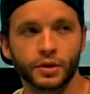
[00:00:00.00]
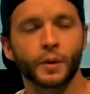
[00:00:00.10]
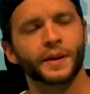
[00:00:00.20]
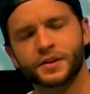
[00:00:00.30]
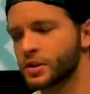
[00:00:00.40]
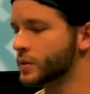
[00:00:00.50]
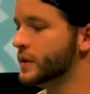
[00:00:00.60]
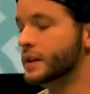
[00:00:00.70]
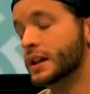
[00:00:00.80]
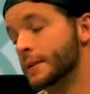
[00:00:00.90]
Nope, that starts
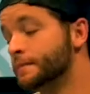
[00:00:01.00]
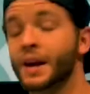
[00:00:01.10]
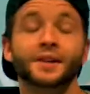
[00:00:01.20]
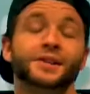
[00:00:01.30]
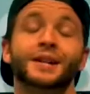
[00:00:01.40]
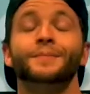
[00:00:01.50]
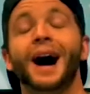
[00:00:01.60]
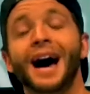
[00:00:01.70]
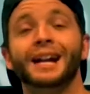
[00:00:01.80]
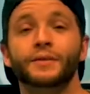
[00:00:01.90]
with a D. See,
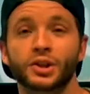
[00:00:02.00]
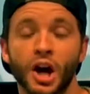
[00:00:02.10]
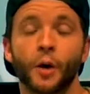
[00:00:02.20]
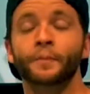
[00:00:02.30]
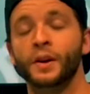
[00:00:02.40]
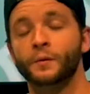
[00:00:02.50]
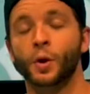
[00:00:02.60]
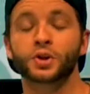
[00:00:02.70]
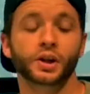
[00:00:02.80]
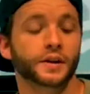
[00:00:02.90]
I don't even know.
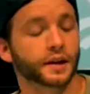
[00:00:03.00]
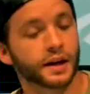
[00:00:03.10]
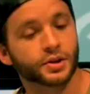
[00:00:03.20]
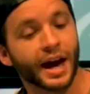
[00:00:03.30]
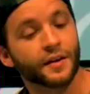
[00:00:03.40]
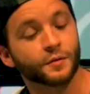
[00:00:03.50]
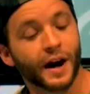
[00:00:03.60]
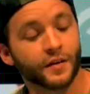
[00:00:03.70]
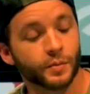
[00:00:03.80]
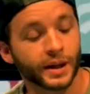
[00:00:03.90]
Fortunately, the kids will have
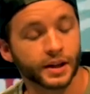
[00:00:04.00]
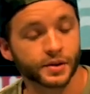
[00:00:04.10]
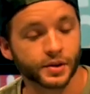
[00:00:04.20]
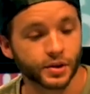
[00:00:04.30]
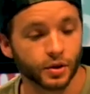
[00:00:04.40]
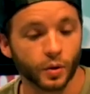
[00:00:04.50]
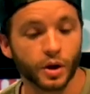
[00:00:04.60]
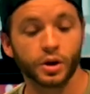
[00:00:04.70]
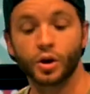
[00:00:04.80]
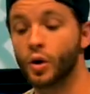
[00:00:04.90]
5 minutes to
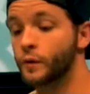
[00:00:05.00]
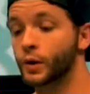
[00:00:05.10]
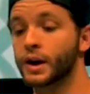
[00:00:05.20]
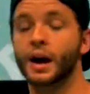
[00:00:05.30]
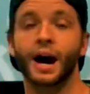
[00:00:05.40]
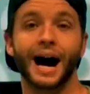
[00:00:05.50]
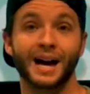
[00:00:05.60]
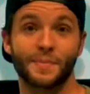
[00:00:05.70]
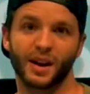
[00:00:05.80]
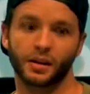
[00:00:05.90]
go over it.
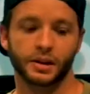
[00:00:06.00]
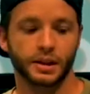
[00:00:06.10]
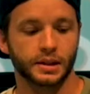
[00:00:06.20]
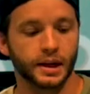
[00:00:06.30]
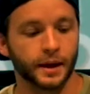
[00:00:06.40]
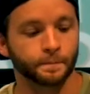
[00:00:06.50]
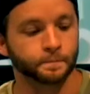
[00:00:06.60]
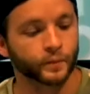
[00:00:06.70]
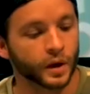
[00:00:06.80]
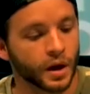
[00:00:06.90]
I apparently need 10.
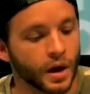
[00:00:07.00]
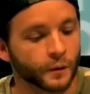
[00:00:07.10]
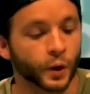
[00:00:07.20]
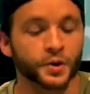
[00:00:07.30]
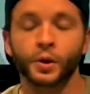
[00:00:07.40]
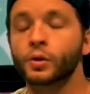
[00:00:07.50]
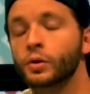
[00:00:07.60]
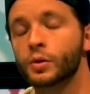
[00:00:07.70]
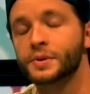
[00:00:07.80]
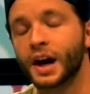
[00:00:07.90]
For a circle
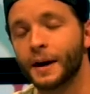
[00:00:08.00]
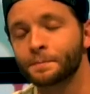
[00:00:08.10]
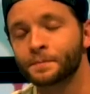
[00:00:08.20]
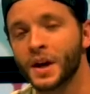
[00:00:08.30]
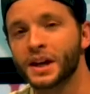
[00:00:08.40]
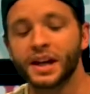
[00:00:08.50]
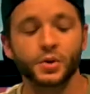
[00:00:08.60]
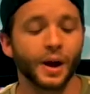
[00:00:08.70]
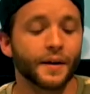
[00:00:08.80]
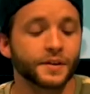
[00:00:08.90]
group time,
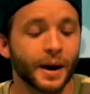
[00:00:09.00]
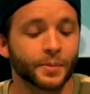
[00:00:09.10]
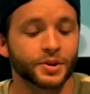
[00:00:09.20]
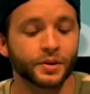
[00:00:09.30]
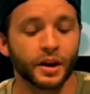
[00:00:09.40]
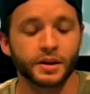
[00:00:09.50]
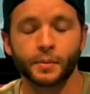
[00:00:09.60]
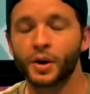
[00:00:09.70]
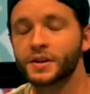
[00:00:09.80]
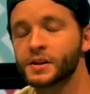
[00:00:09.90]
kids will have the opportunity to
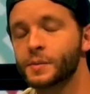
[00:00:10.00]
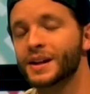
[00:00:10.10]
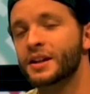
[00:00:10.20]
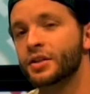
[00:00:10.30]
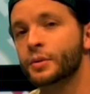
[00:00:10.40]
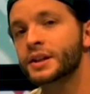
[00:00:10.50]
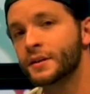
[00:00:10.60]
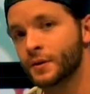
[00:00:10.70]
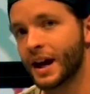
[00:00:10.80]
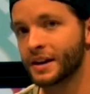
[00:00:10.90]
participate in 3
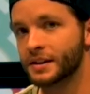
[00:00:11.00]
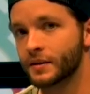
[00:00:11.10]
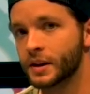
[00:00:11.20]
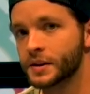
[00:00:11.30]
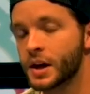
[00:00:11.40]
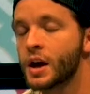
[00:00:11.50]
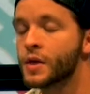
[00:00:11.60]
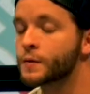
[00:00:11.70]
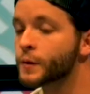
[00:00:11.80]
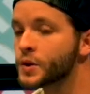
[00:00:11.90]
different activities.
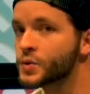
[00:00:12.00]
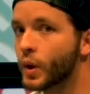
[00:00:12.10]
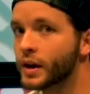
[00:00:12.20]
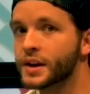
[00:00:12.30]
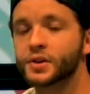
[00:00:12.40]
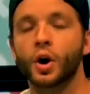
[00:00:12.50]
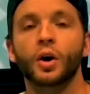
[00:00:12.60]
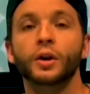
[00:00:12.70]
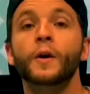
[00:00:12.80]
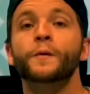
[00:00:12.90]
The first one is
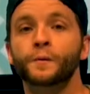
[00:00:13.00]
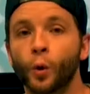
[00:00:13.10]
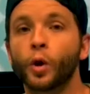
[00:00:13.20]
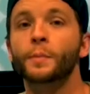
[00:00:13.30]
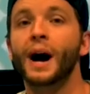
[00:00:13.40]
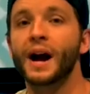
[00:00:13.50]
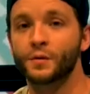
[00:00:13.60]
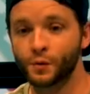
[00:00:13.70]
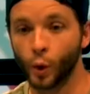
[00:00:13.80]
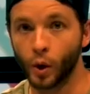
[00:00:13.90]
called
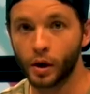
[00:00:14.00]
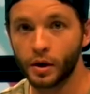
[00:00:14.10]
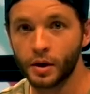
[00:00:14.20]
4x4.